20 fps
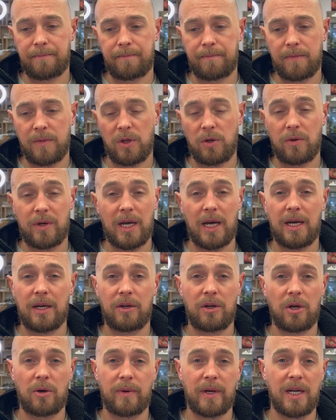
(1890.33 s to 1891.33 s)
you
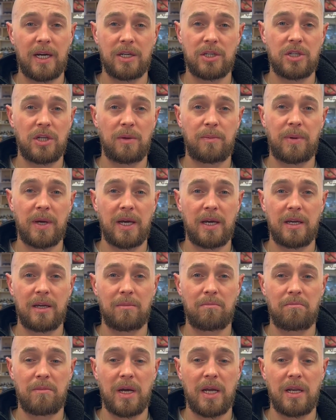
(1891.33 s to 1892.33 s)
can go and actually pay
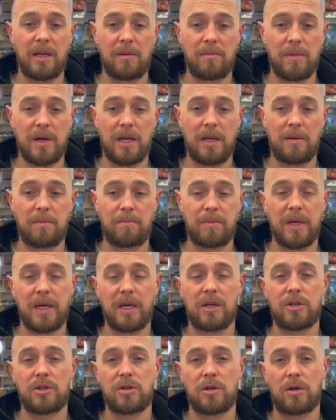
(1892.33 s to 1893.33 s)
in many, many
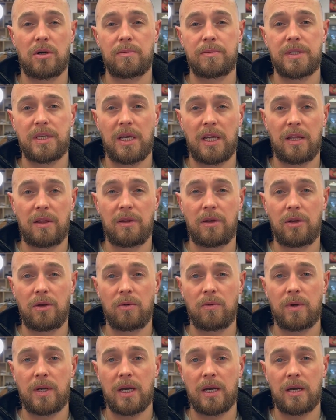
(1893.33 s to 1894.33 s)
big shops in
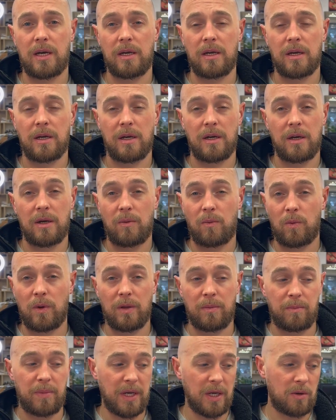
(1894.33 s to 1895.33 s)
the UK
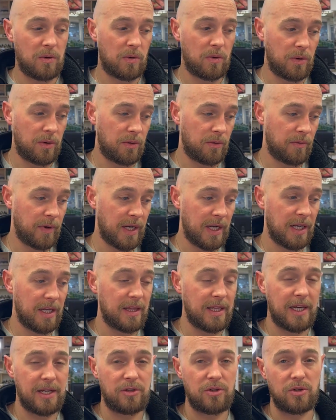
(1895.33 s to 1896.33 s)
with Bitcoin already.
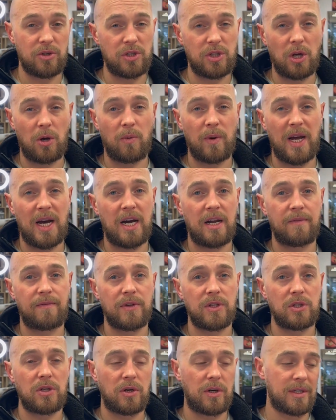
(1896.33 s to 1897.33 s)
They just don't
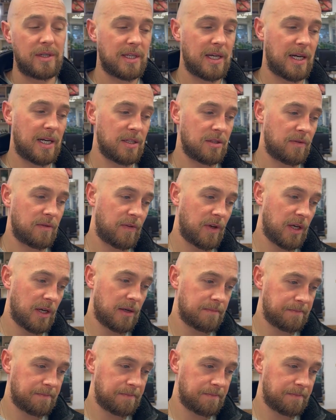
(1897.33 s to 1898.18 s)
advertise it as of yet.